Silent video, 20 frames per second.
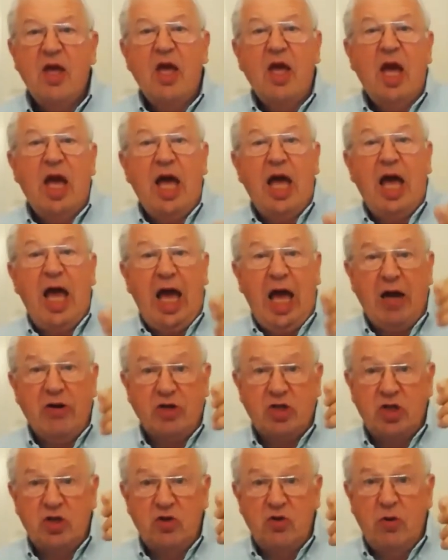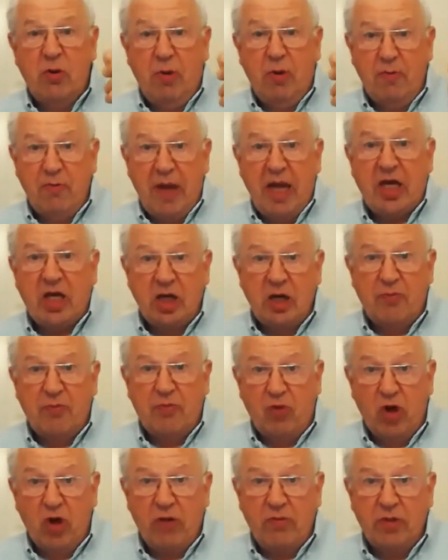how to make an
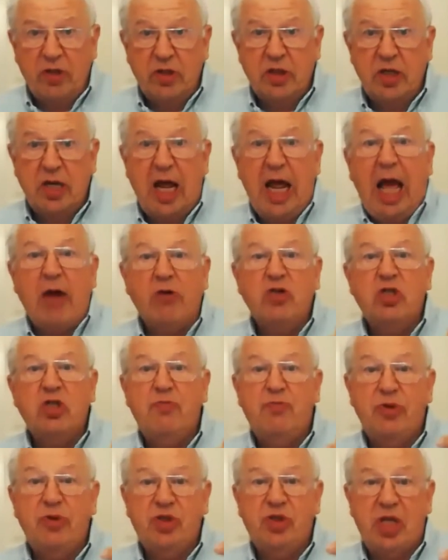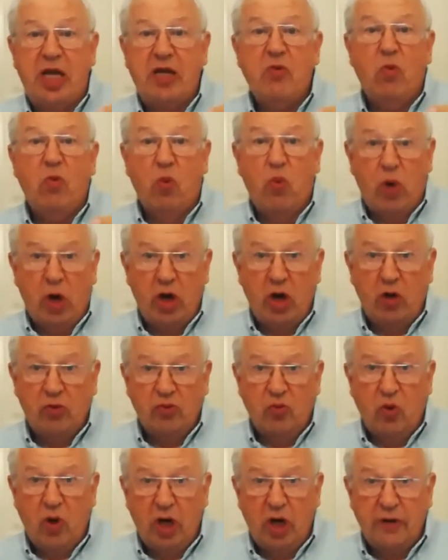appointment, how to present
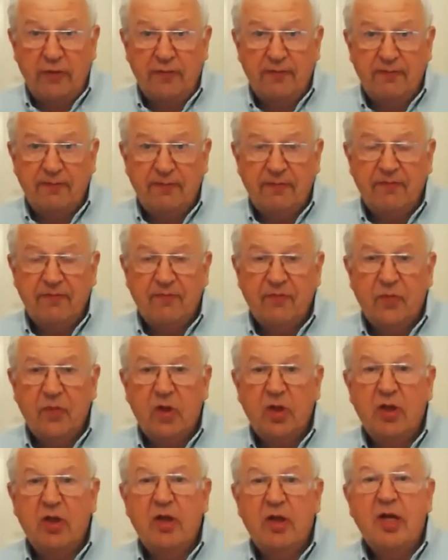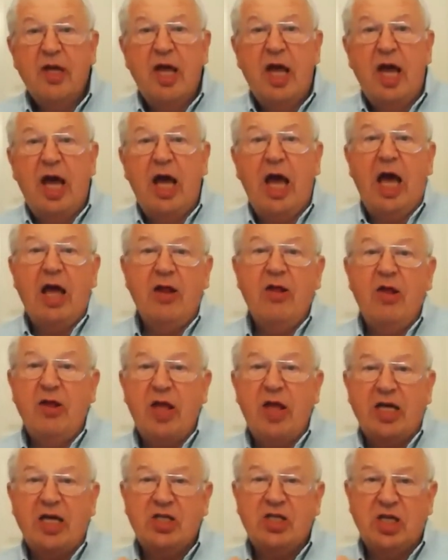one-on-one, and
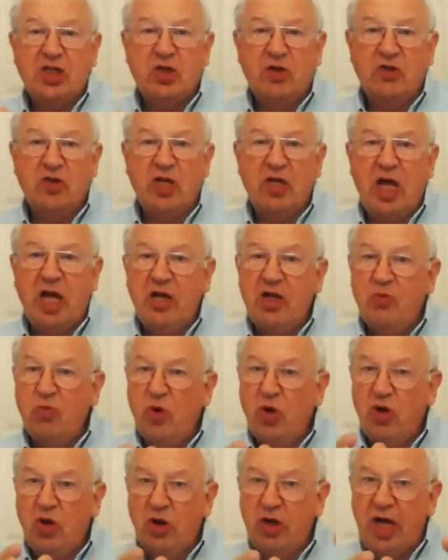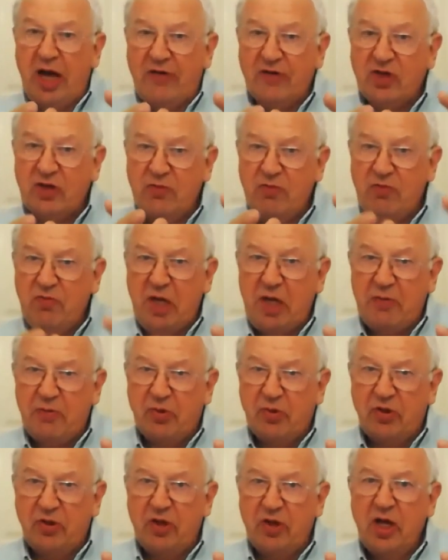that's that sort of thing. And we're going to have some
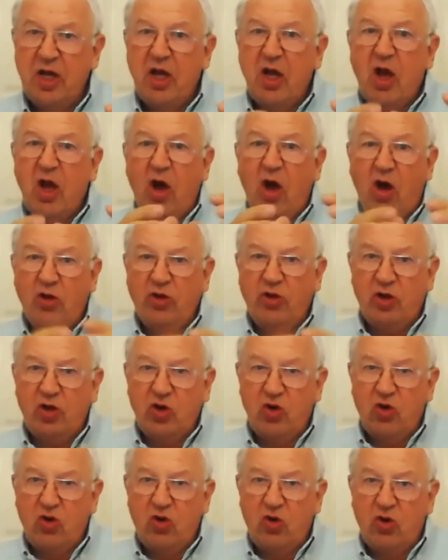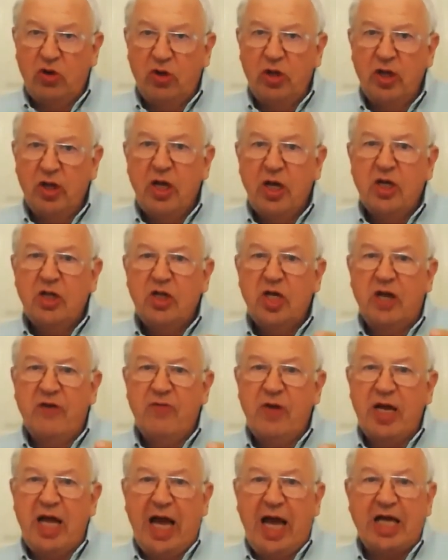people on the call that have
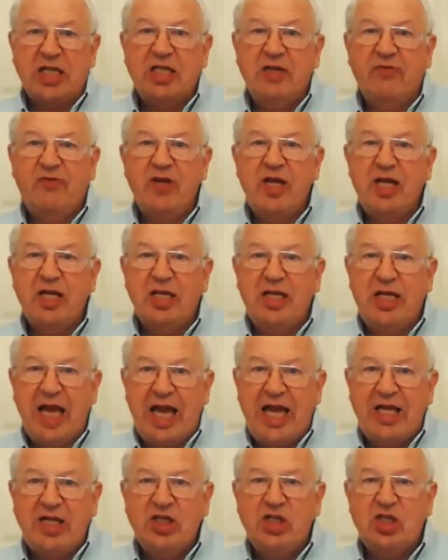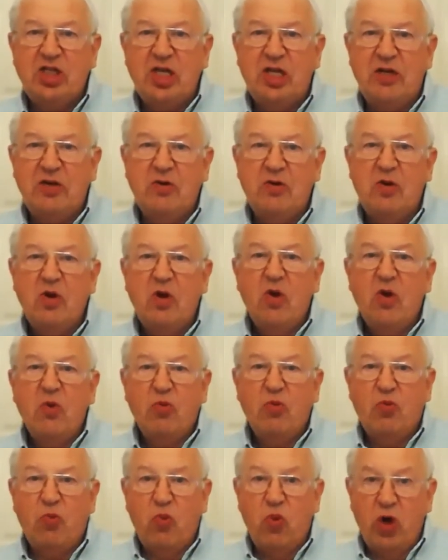been actively engaged in
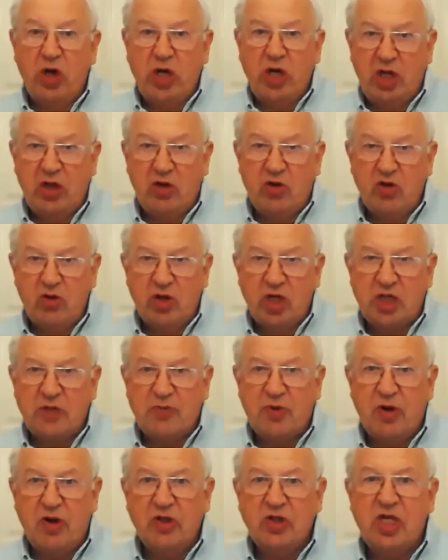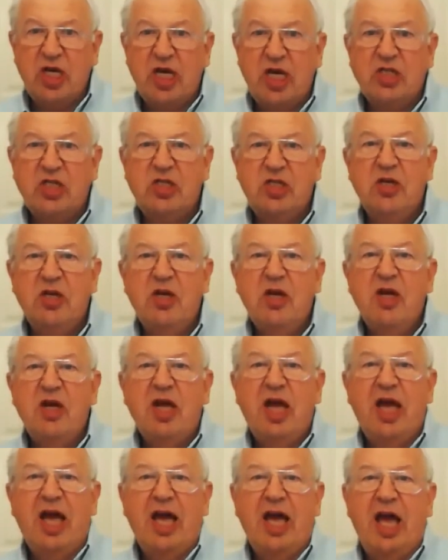working through this process,
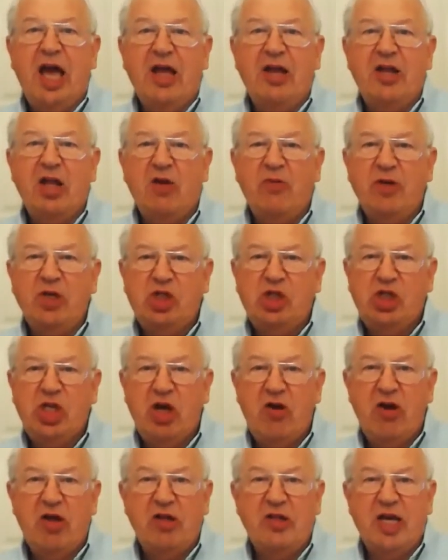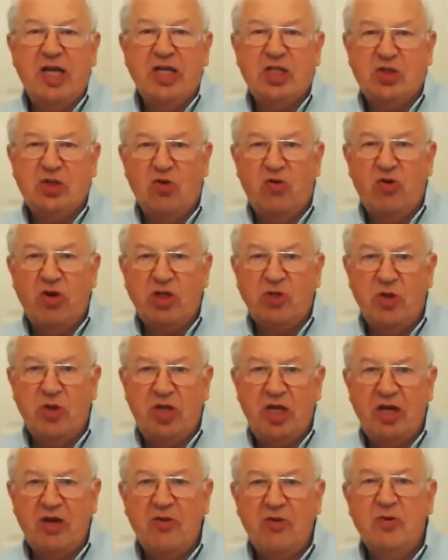and they'll be sharing their stories with
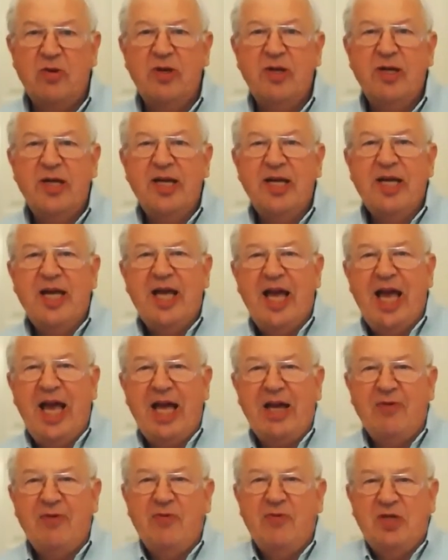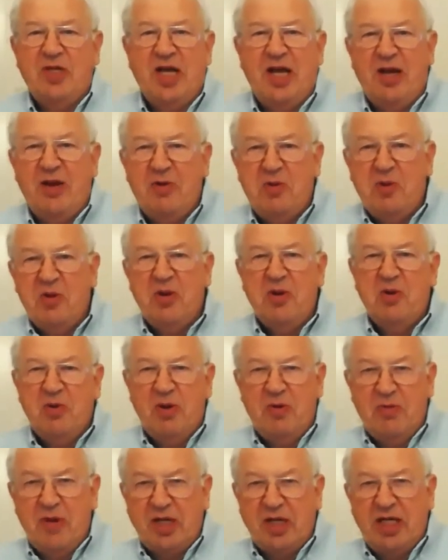you. And we
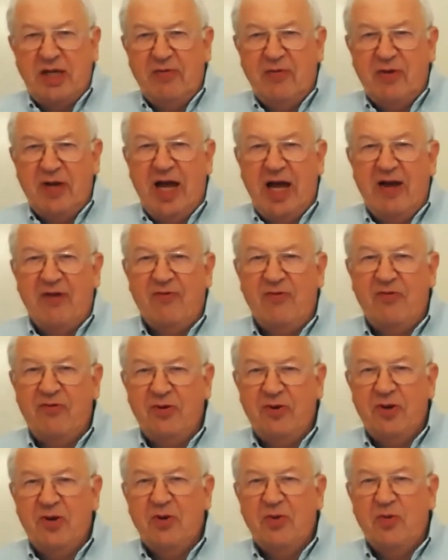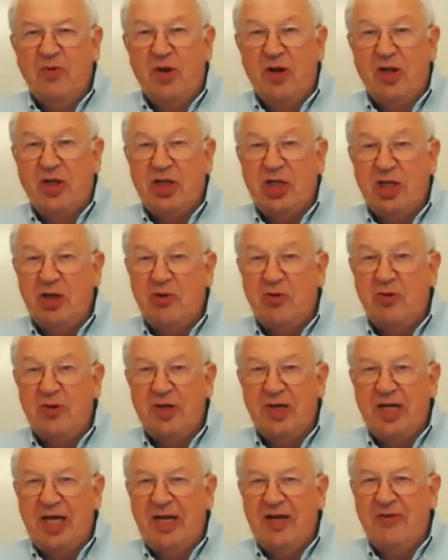might even have 1 or 2
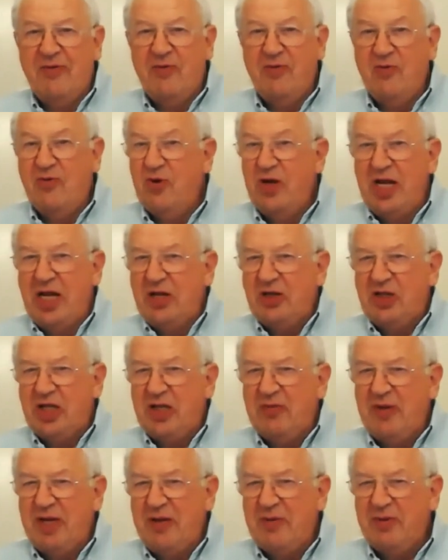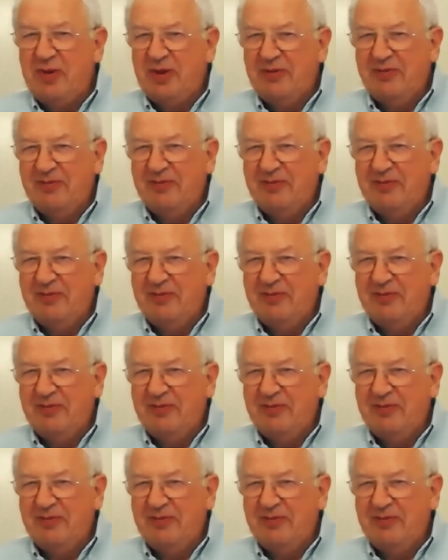really interesting people.